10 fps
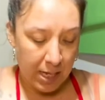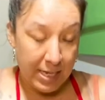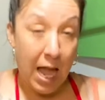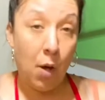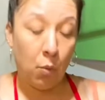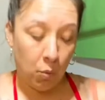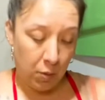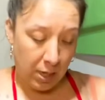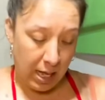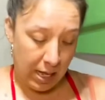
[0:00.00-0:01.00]
Now,
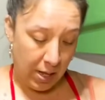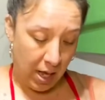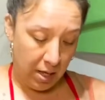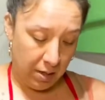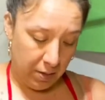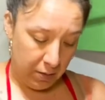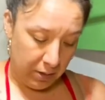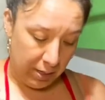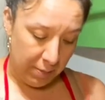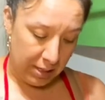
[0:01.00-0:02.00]
hold
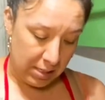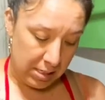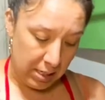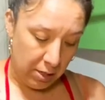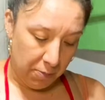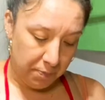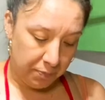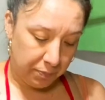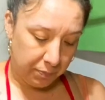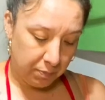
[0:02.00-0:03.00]
on, let me get this in here.
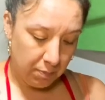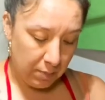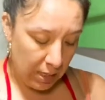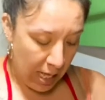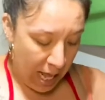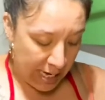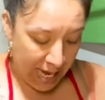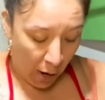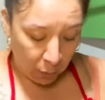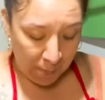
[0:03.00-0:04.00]

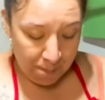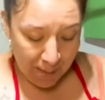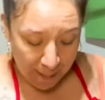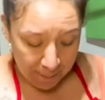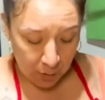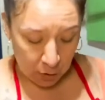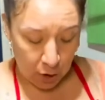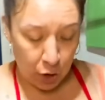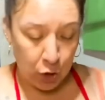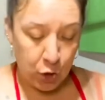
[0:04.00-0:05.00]
Now remember,
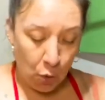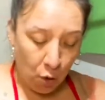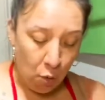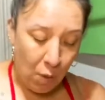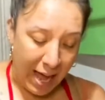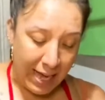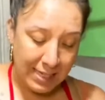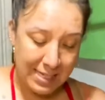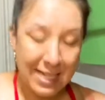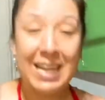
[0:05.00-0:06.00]
your
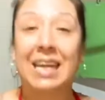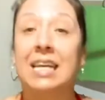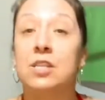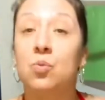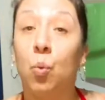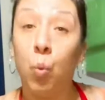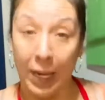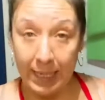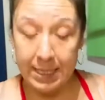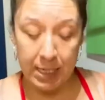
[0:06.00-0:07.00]
wax is
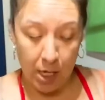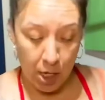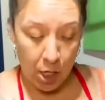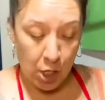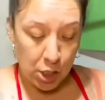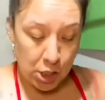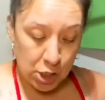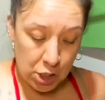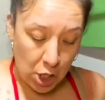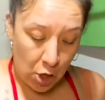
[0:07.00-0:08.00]
white.
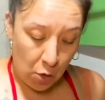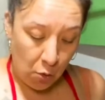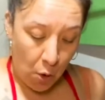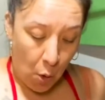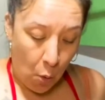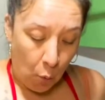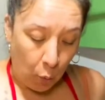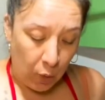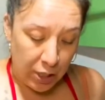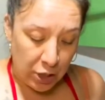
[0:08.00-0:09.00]
So
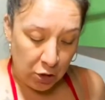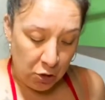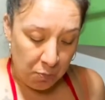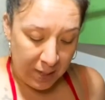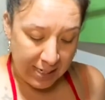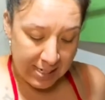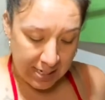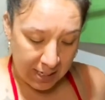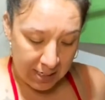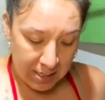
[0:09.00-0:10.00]
when you mix
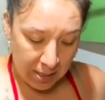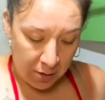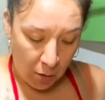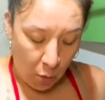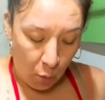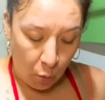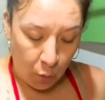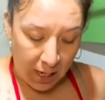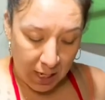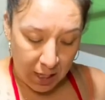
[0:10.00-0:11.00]
it
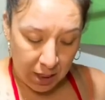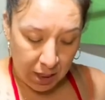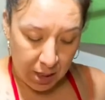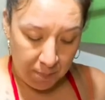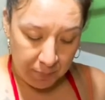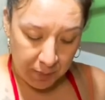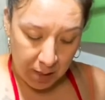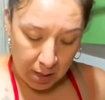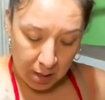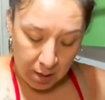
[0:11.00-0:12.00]
with,
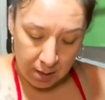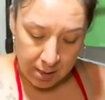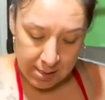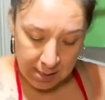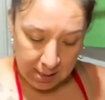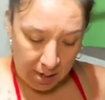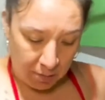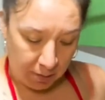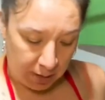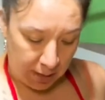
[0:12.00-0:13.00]
let's get that
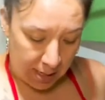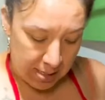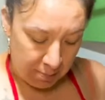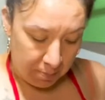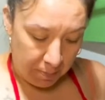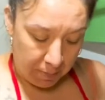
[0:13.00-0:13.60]
really nice and,